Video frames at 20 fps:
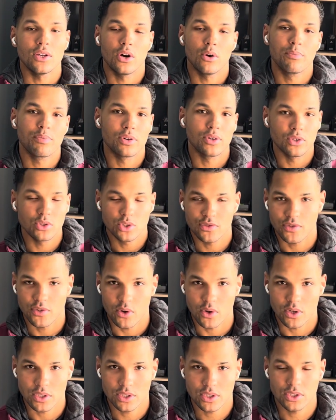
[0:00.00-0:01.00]
produce
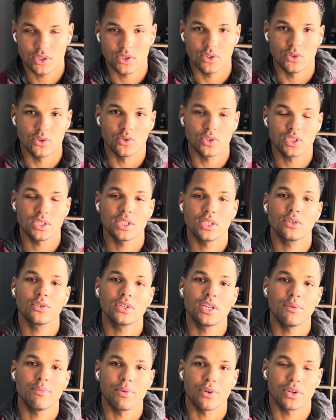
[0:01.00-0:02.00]
force, to still
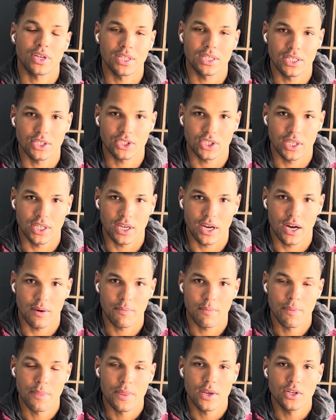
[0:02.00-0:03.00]
keep your conditioning up.
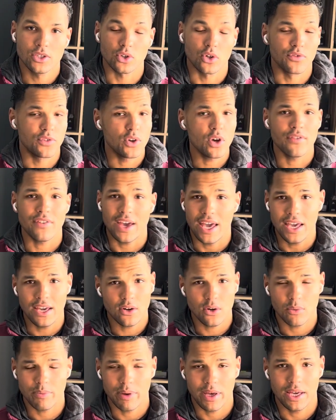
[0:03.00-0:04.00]
So if you have
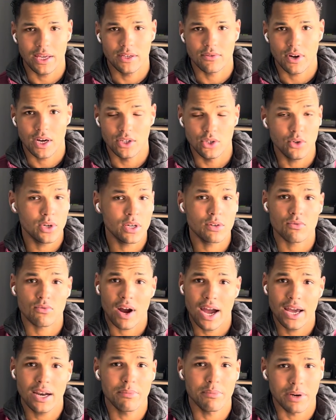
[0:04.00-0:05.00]
ankle pain, right, you can
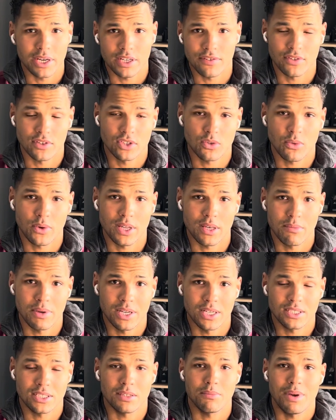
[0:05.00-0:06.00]
ride a bike for 20
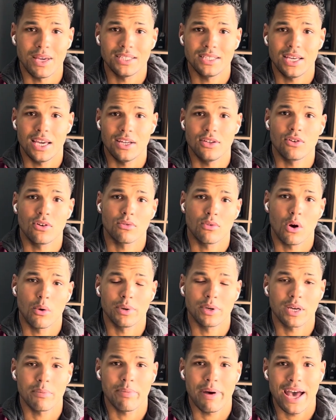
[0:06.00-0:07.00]
minutes to maintain your
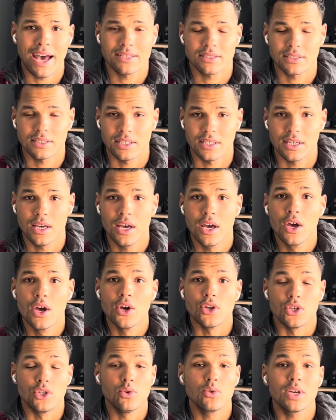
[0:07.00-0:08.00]
aerobic capacity.
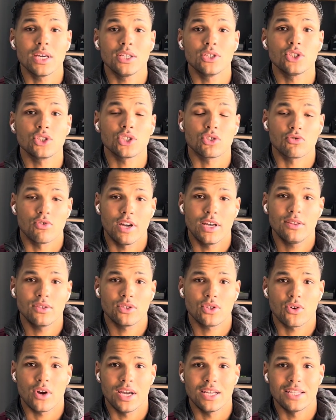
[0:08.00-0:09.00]
You can strength
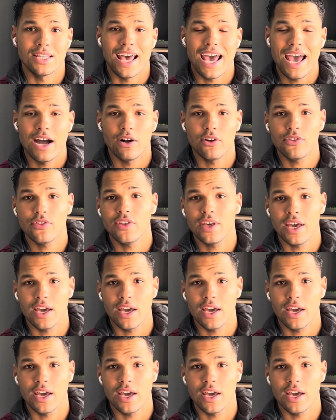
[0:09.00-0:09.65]
train the healthy